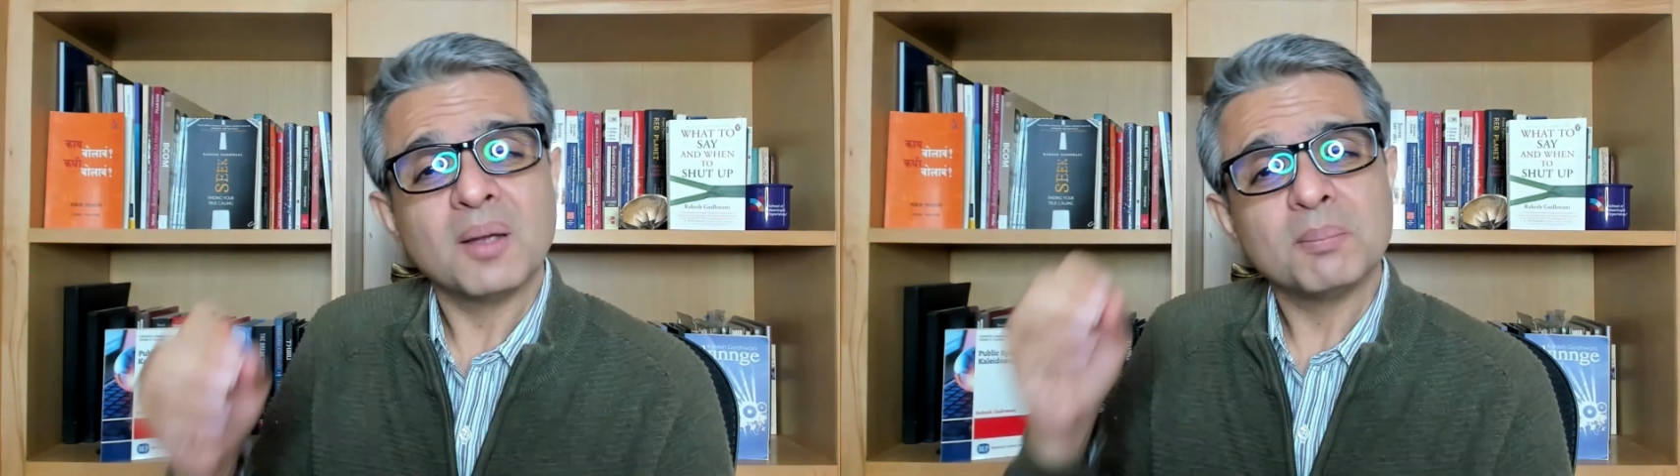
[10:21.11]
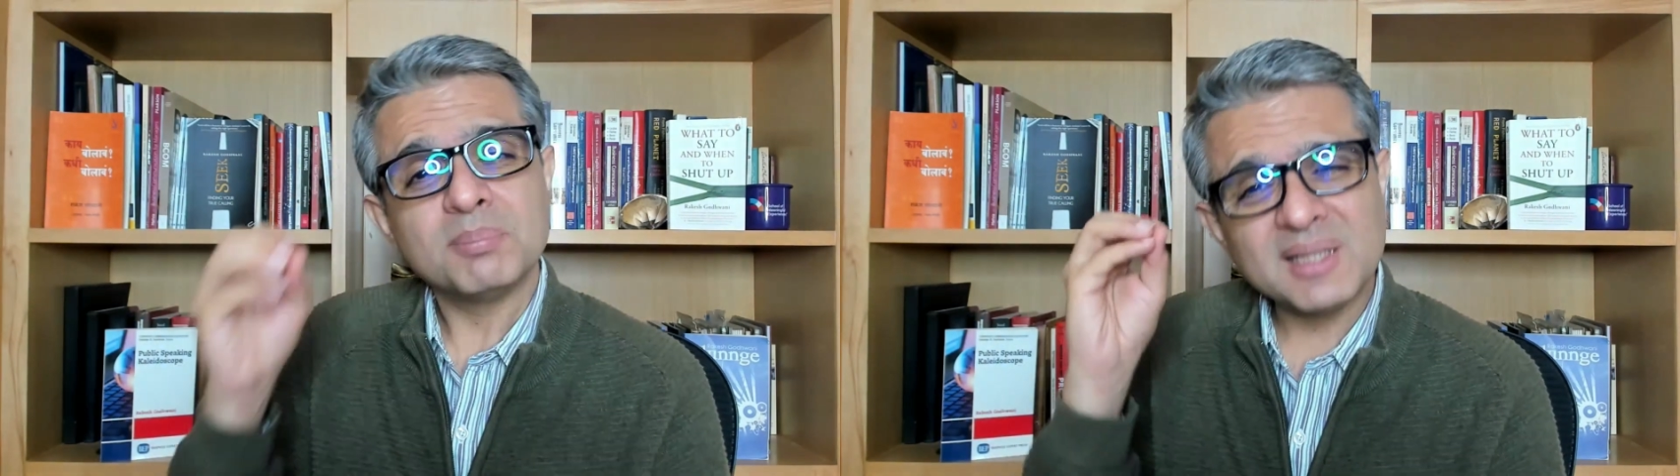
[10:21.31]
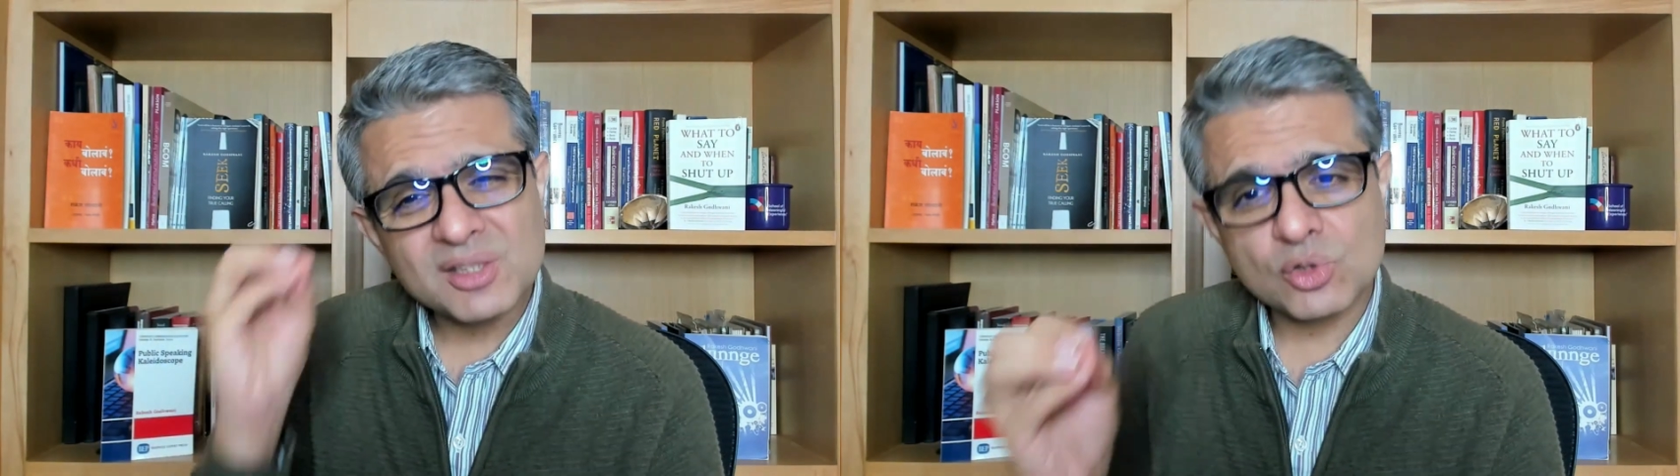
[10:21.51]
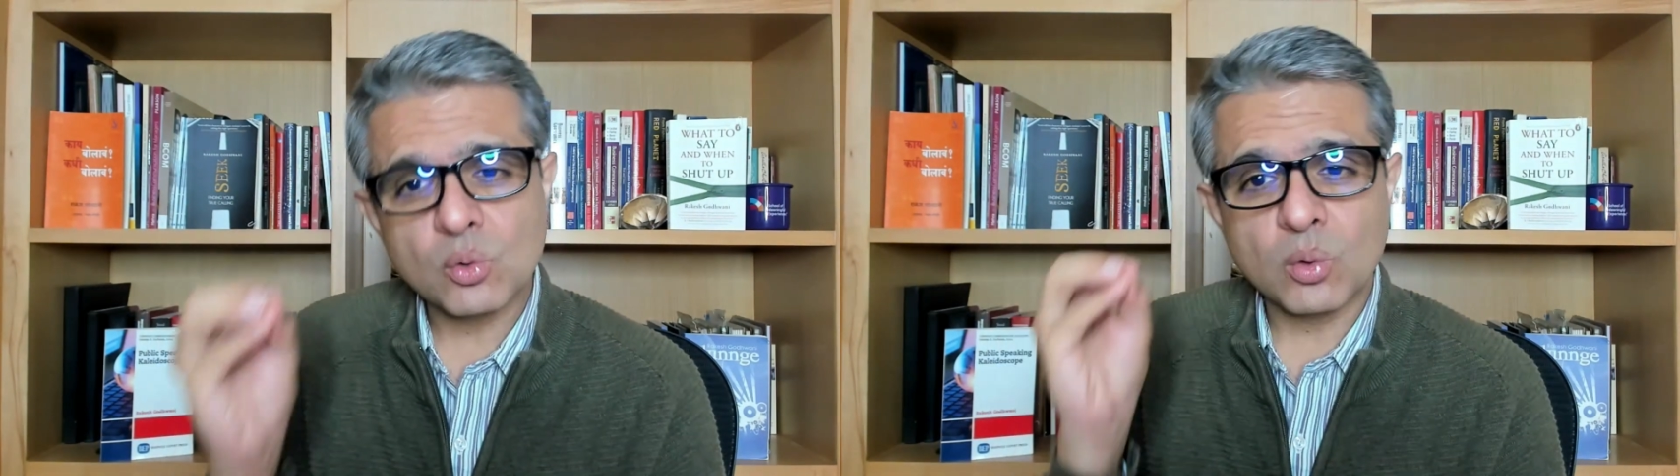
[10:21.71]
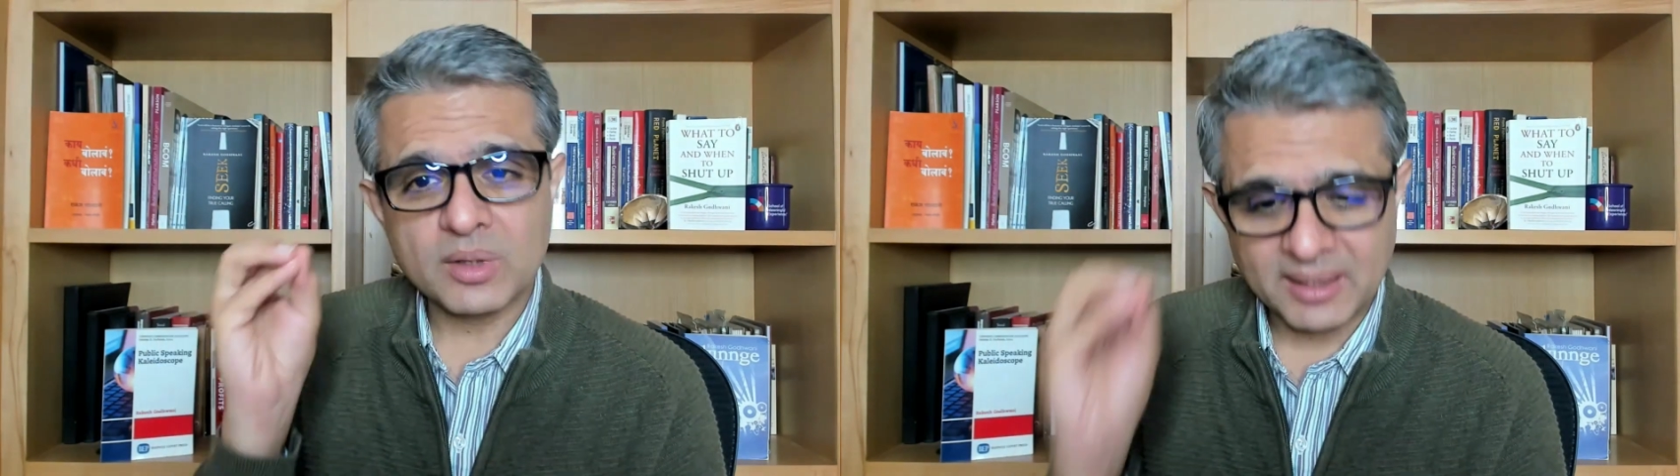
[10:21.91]
please
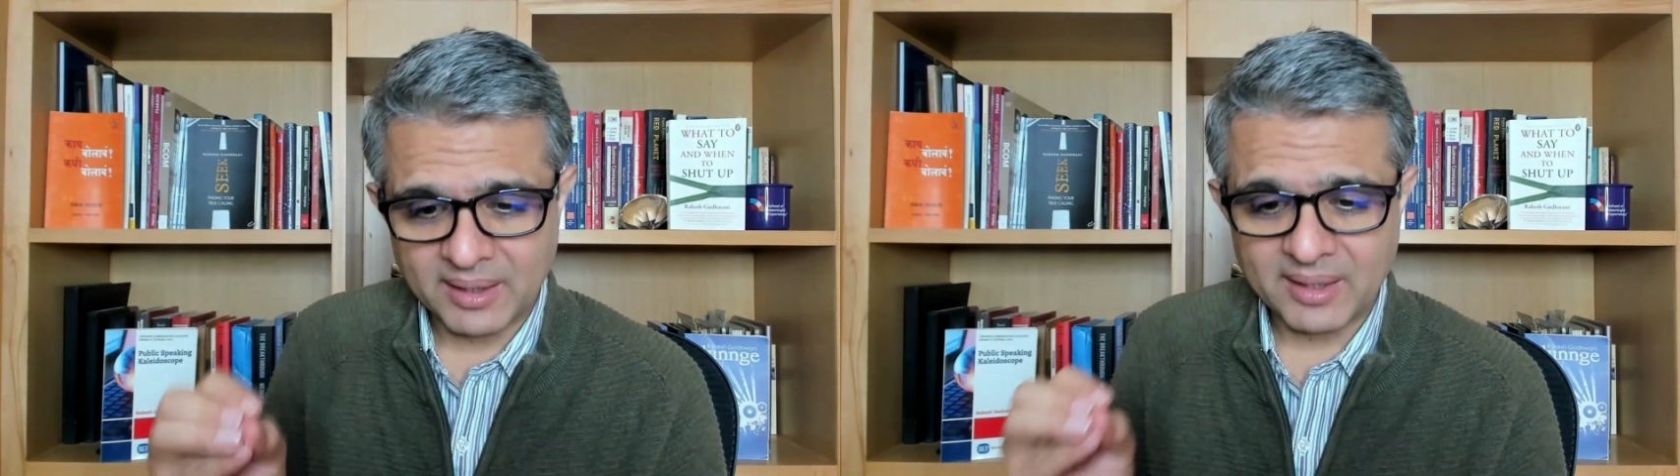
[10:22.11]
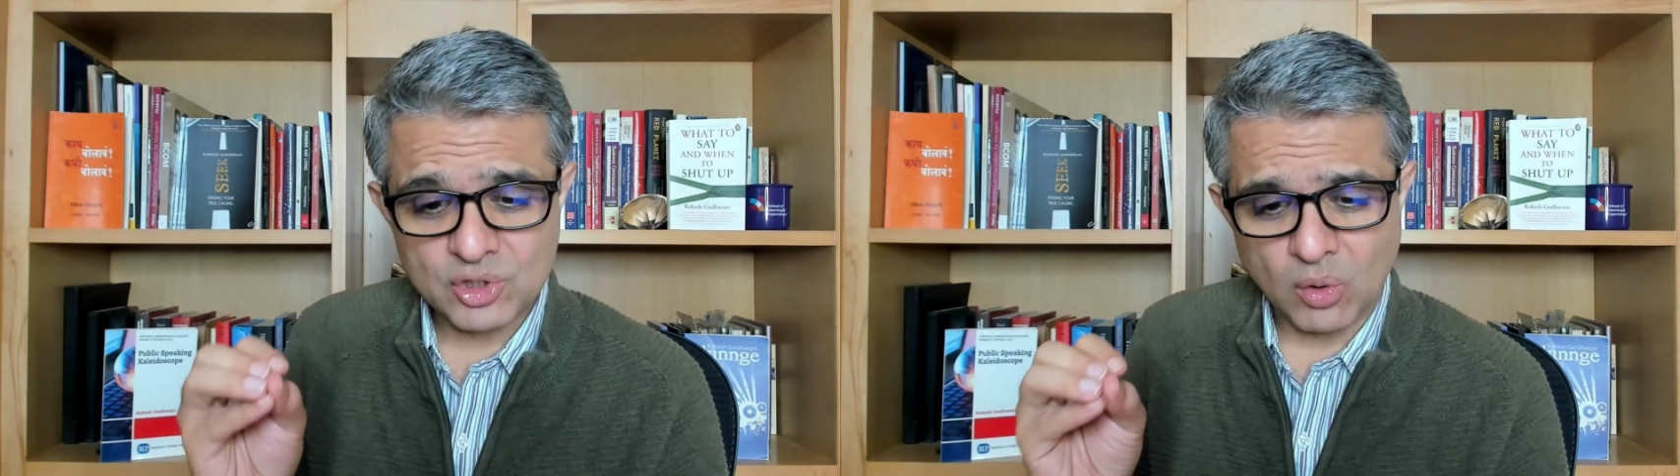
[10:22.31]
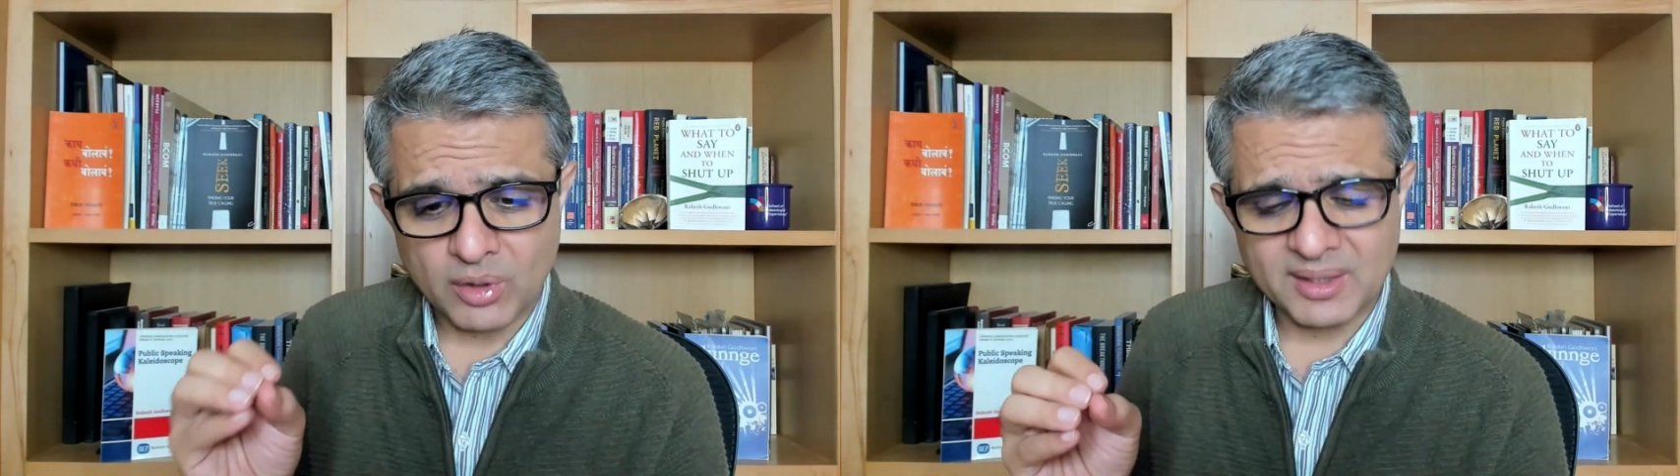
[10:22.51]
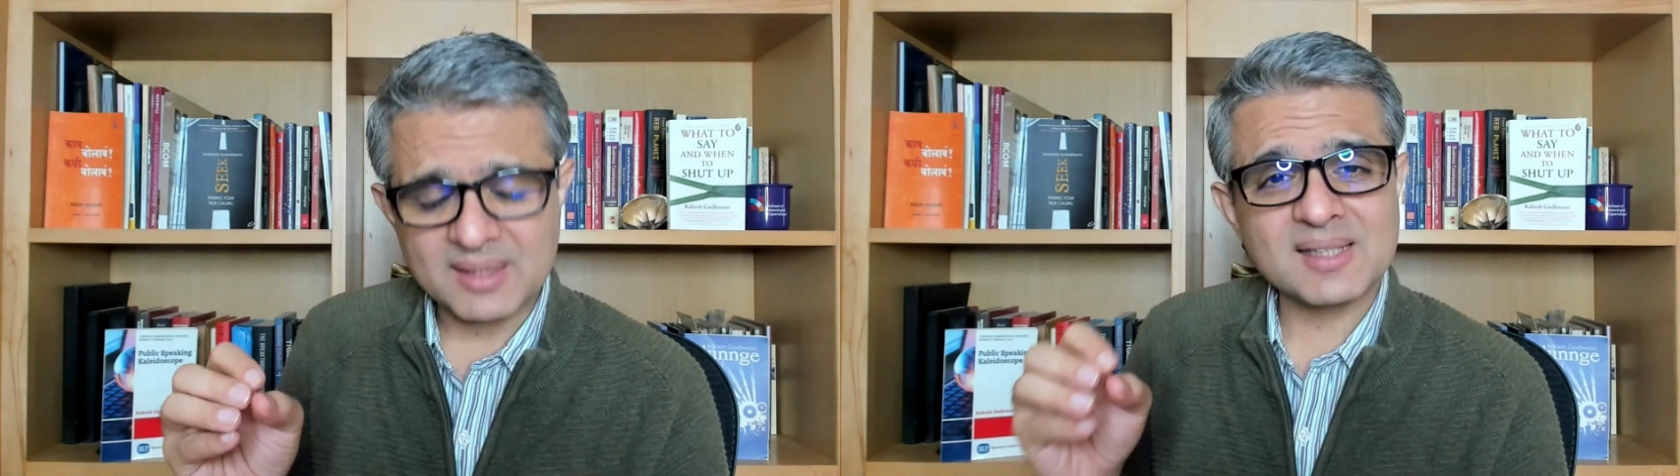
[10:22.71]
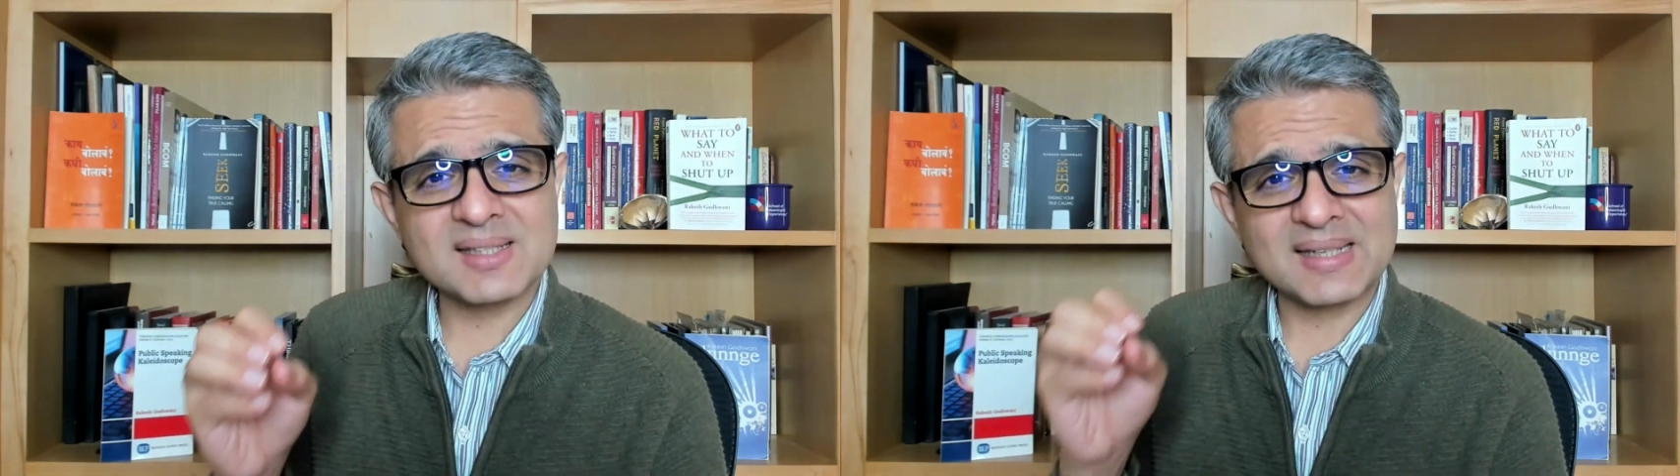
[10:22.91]
don't engage
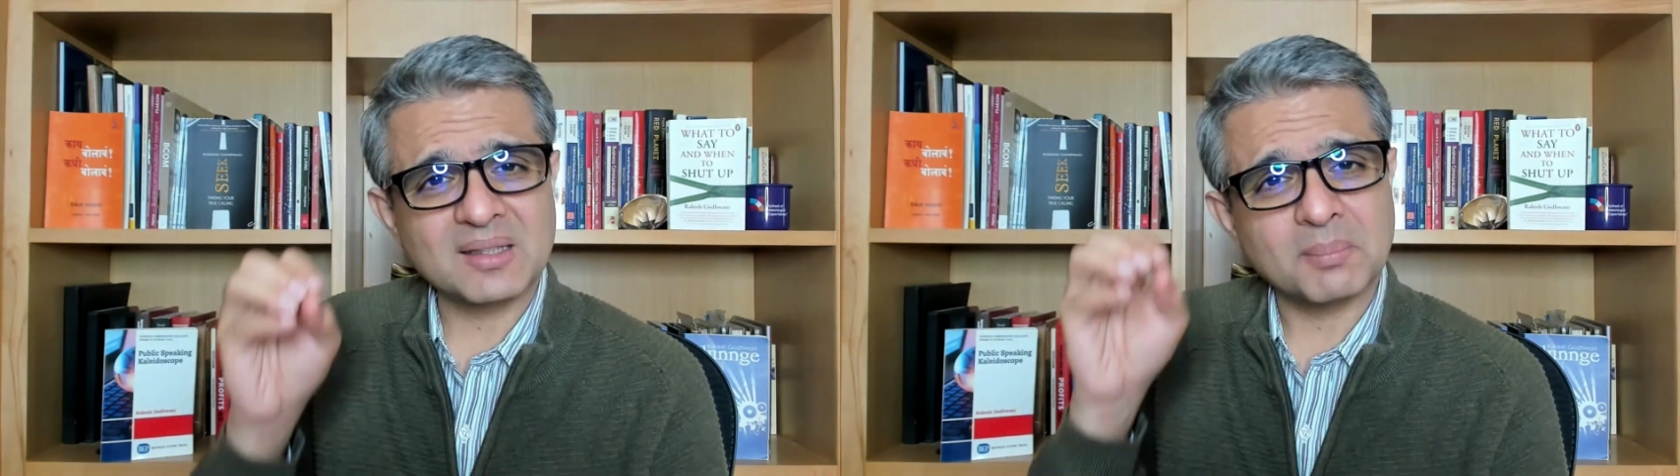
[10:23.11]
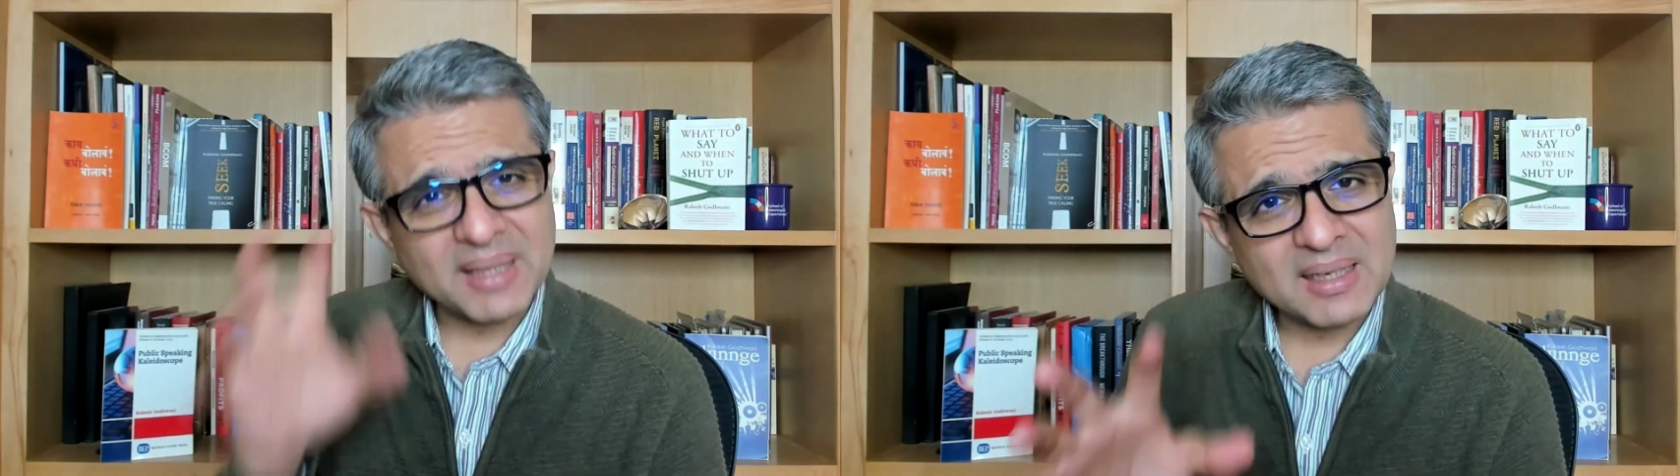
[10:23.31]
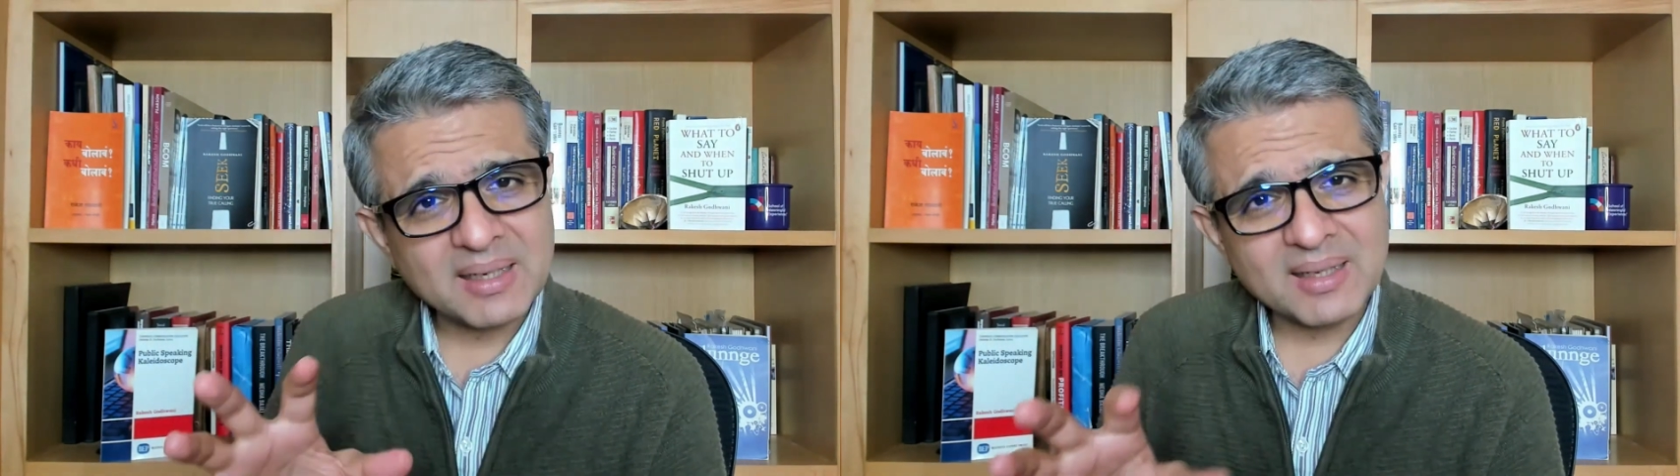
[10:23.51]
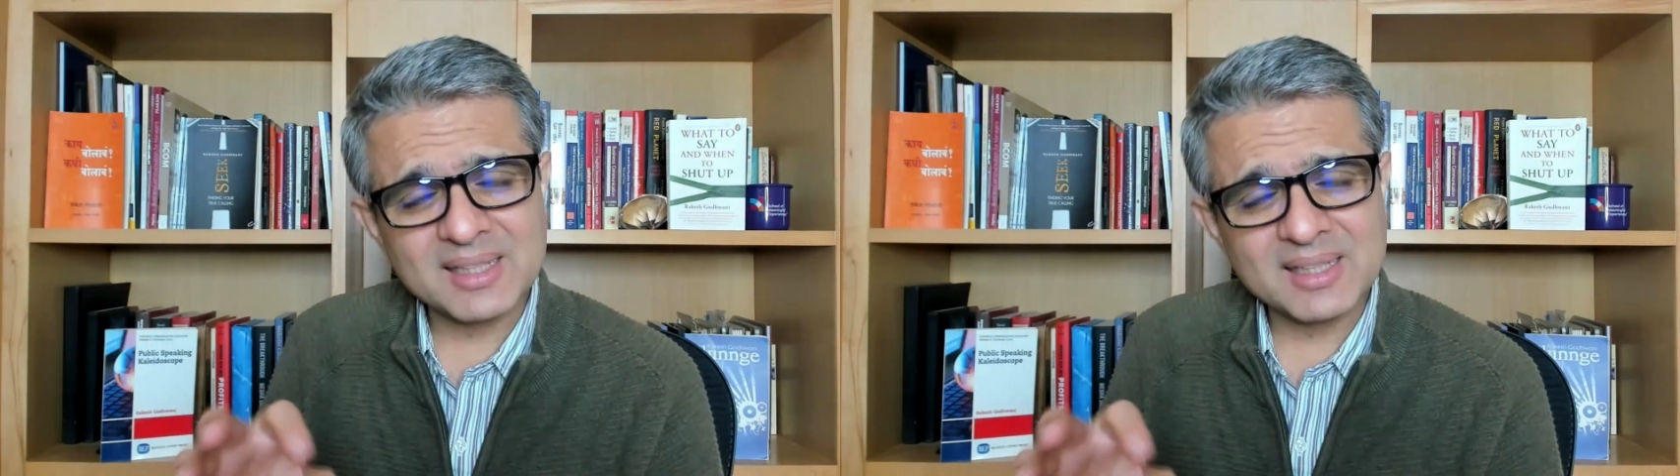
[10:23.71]
audiences at the beginning,